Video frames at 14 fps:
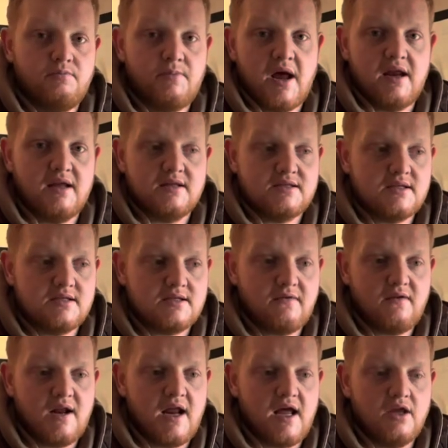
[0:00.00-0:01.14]
Pellets and stuff
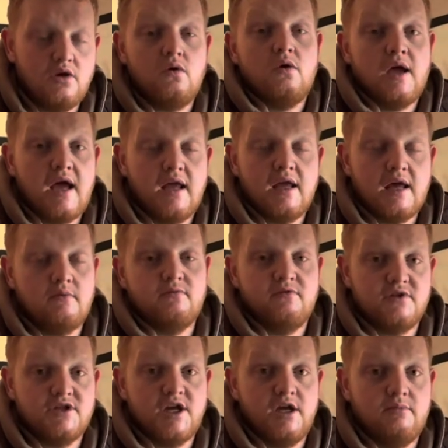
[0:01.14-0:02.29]
like that, you can get them for
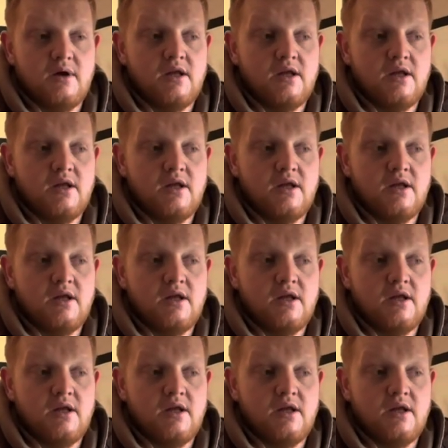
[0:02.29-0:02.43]
cheap,